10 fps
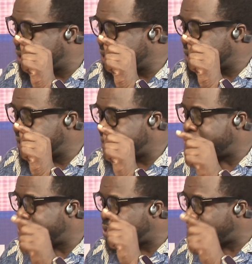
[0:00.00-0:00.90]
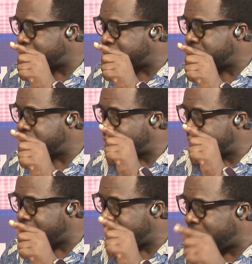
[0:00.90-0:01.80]
Is it the product is
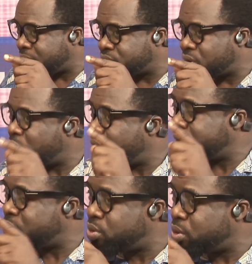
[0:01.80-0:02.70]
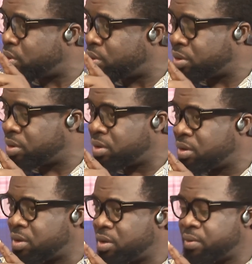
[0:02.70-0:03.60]
talking about, or I don't know.
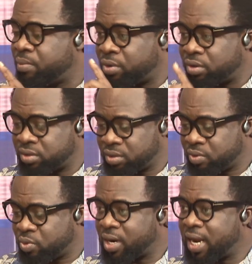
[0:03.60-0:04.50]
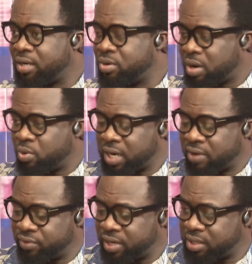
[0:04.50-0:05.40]
But what I know and what
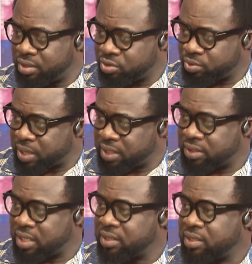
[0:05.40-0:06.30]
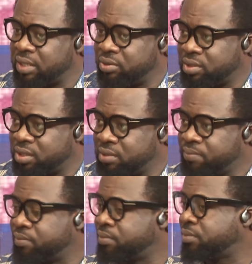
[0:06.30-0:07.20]
I've read in newspaper is that Dangote,
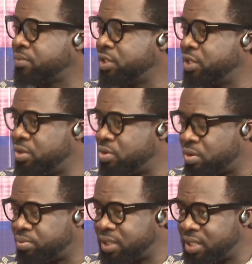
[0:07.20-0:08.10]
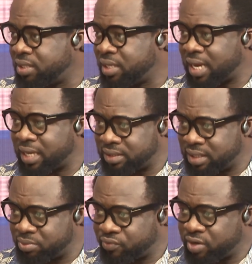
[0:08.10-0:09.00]
obtained
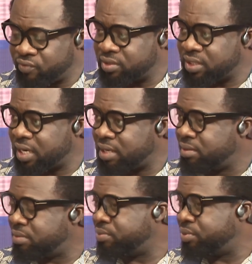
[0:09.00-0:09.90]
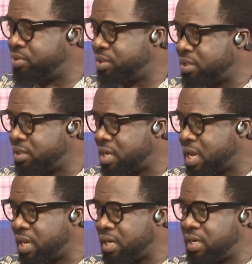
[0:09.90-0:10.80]
license before I even started building
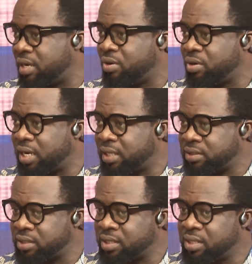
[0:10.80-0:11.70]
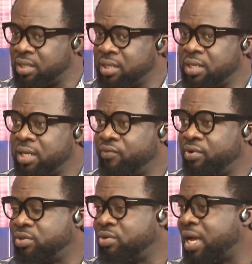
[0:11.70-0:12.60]
and all that. If he
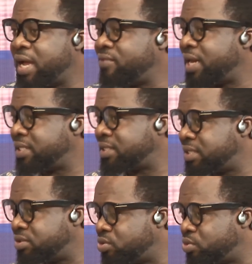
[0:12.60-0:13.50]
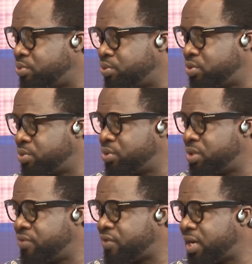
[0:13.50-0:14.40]
does not have license to build a
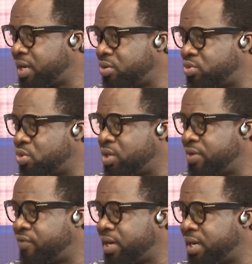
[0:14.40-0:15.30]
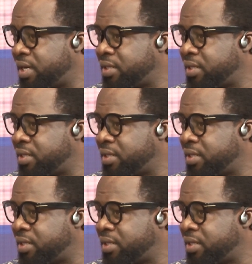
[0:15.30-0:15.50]
refinery or to own a refinery,